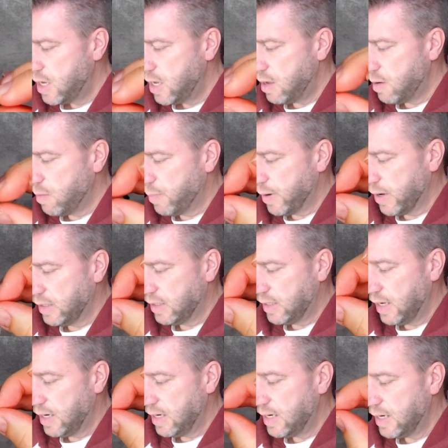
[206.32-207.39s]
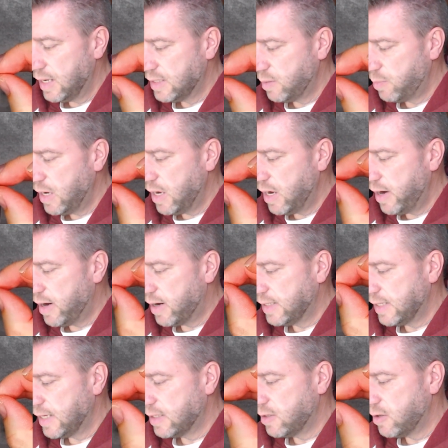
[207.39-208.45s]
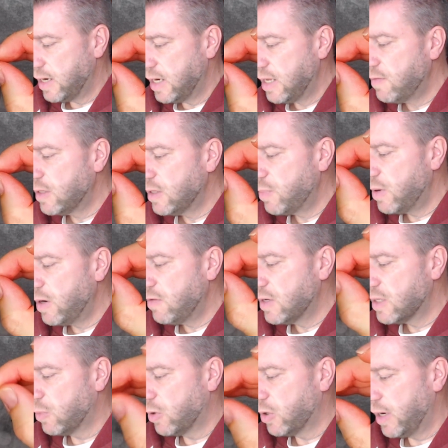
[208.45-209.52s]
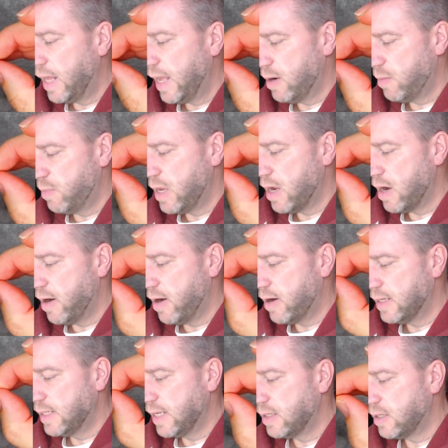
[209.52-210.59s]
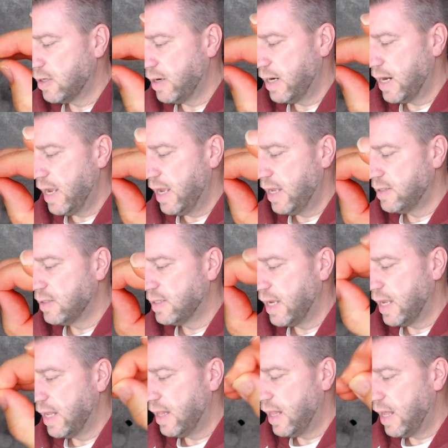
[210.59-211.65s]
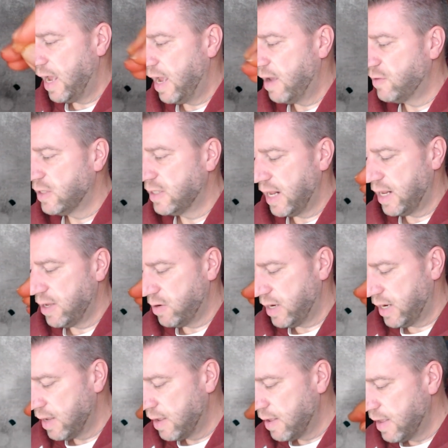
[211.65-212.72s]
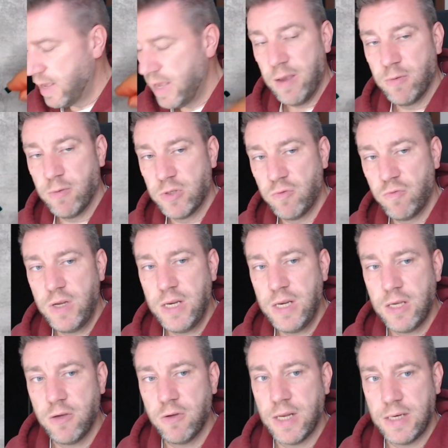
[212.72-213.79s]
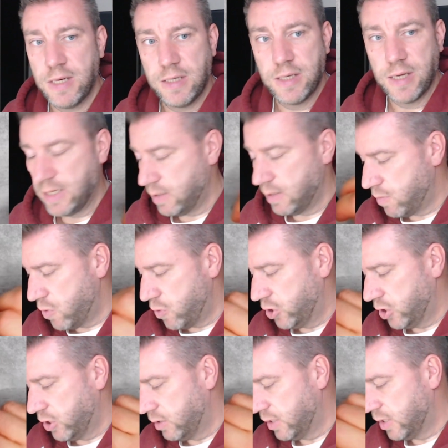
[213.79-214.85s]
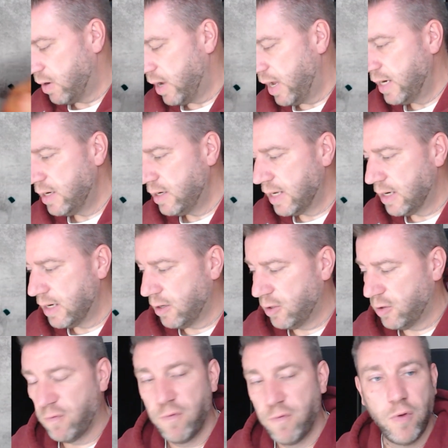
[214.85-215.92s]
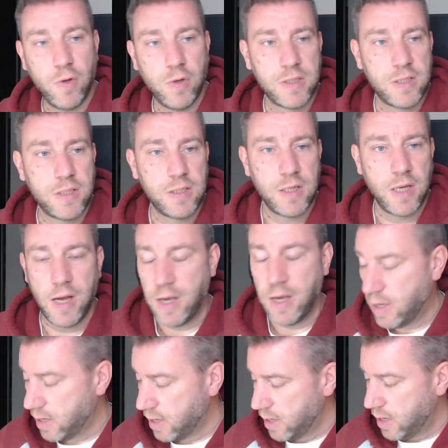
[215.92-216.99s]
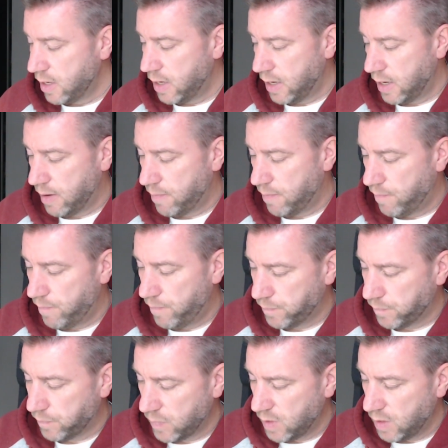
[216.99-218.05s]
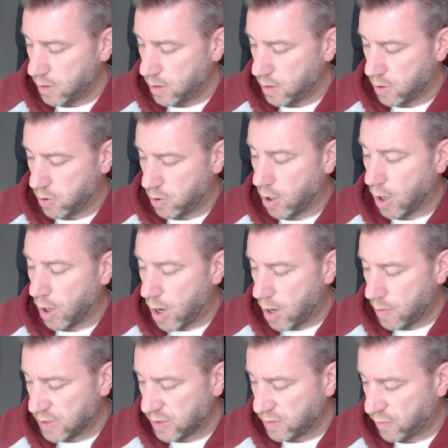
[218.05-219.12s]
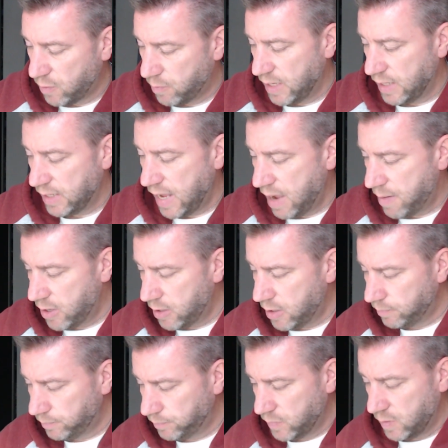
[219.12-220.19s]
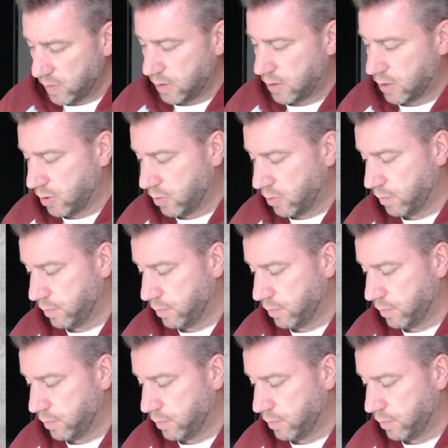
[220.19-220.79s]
but then it has a PIR sensor, and even the previous model had a PIR sensor, and I have to tell you that it was really good at detecting motion. So I didn't get a lot of false alarms from that camera. So